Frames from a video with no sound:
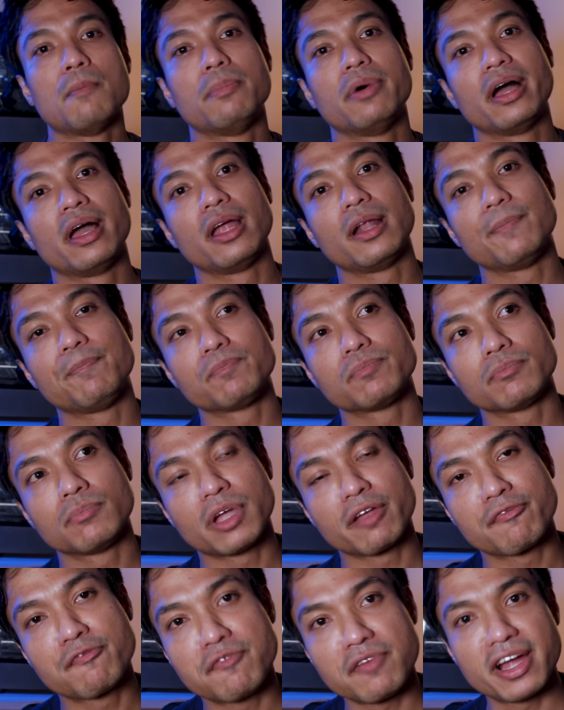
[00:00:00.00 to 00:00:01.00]
But
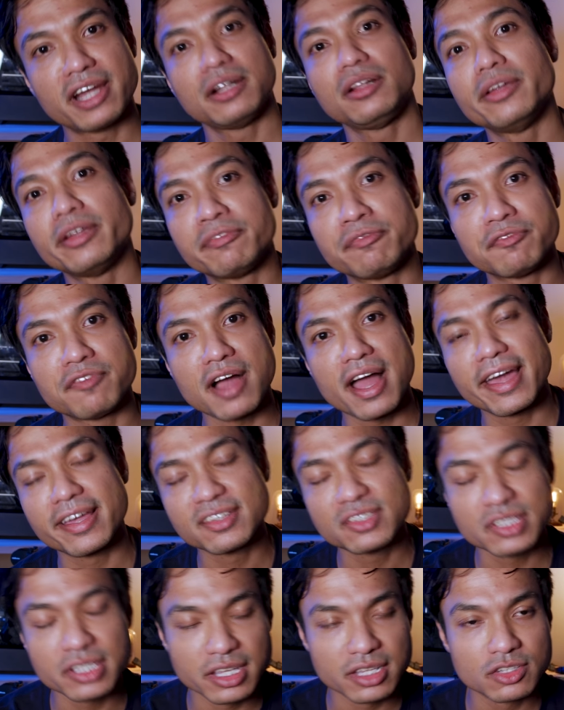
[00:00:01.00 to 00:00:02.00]
my final
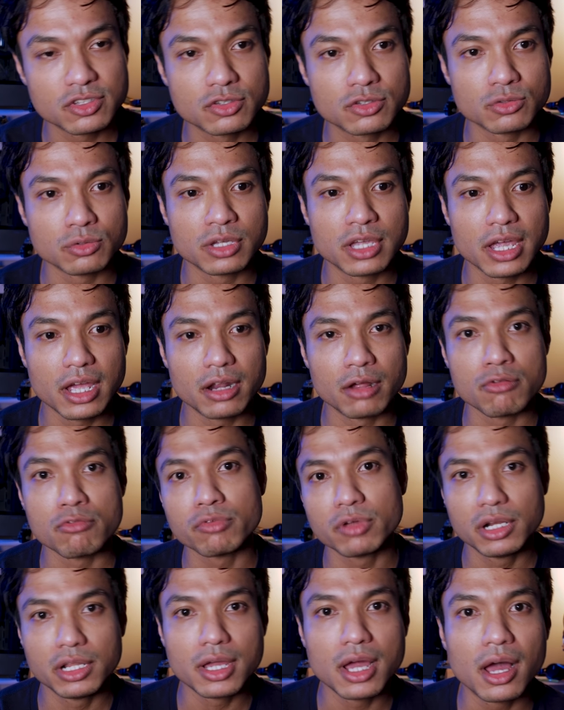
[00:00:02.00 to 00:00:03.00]
advice is to get a
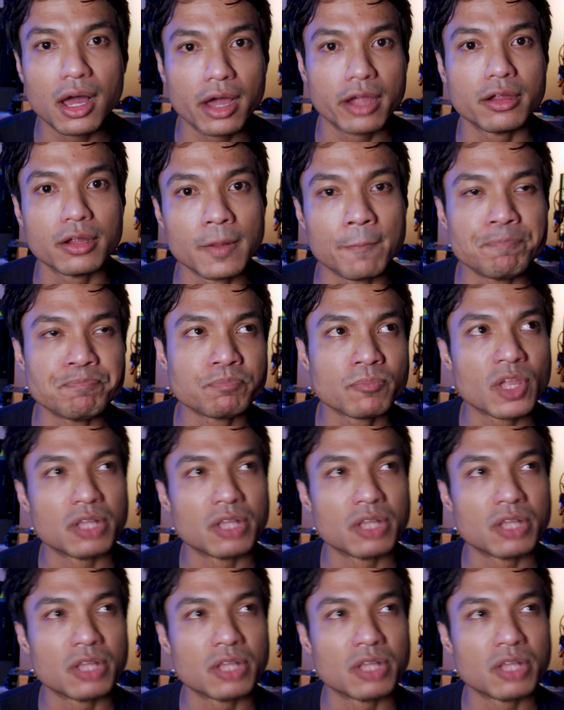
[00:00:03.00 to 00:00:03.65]
really higher,